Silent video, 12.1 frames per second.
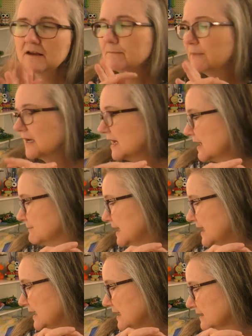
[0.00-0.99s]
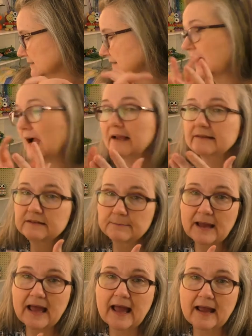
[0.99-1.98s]
but I may line the
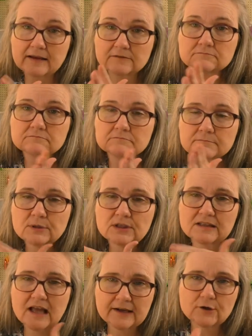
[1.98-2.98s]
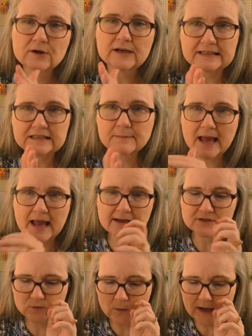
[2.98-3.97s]
bag, put a liner in the bag
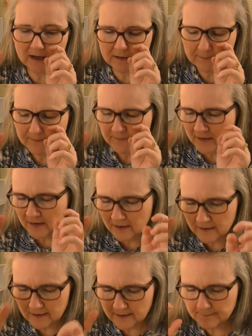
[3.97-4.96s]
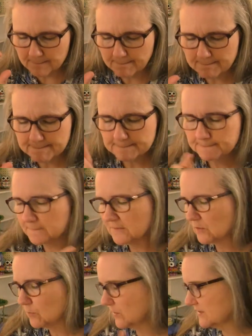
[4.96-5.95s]
as well um,
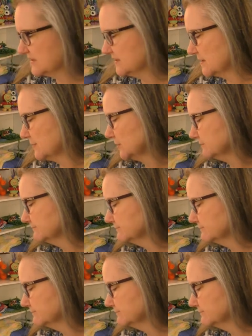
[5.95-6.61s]
with the zipper.